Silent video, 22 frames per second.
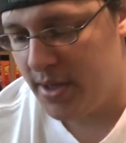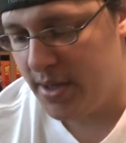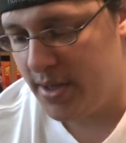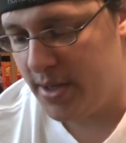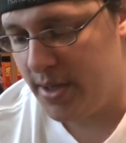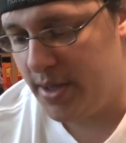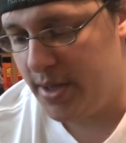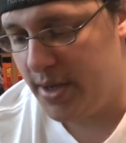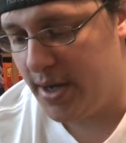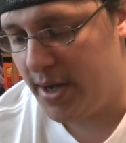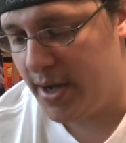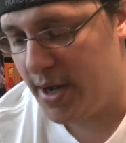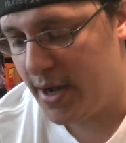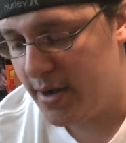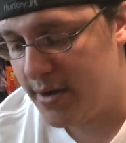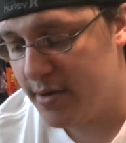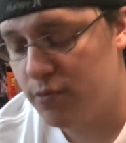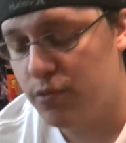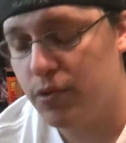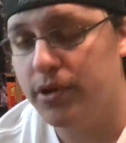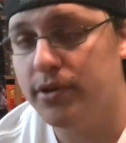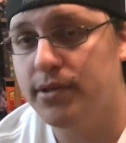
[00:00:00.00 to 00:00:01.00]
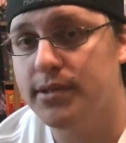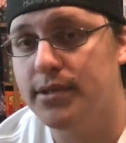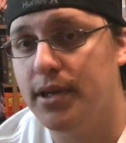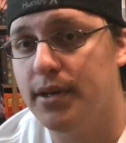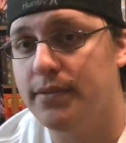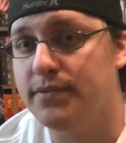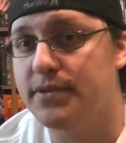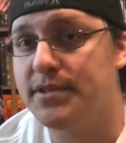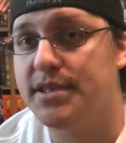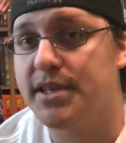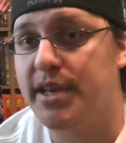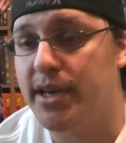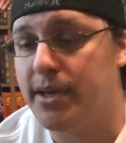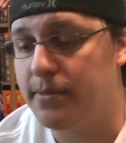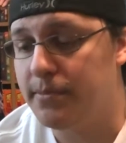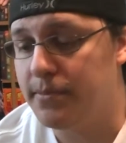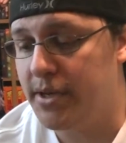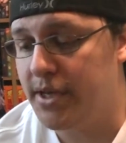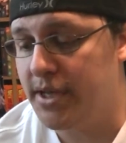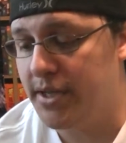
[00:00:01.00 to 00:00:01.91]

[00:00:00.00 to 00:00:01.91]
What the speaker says: and I really love this game.